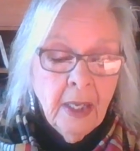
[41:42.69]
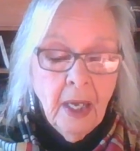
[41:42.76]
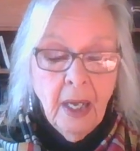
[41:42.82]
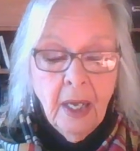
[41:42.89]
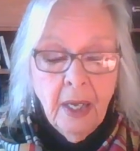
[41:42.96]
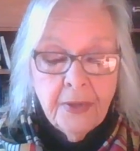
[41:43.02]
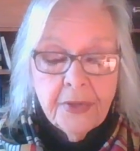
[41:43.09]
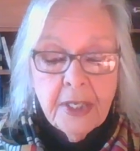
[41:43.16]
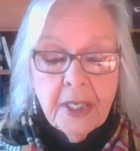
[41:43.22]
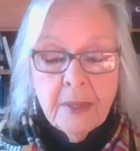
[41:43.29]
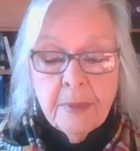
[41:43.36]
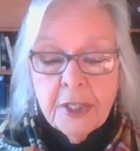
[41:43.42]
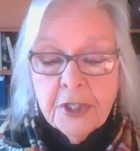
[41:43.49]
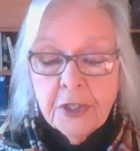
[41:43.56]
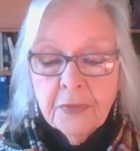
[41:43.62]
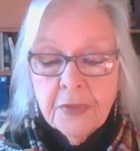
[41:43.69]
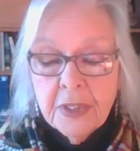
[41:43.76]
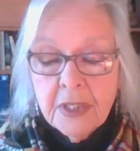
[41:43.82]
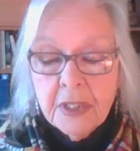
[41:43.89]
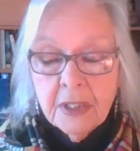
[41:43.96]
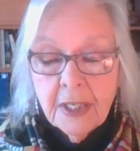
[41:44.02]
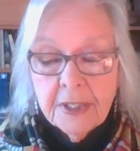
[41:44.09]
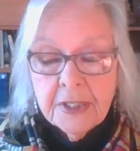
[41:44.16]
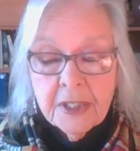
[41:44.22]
The image of the slut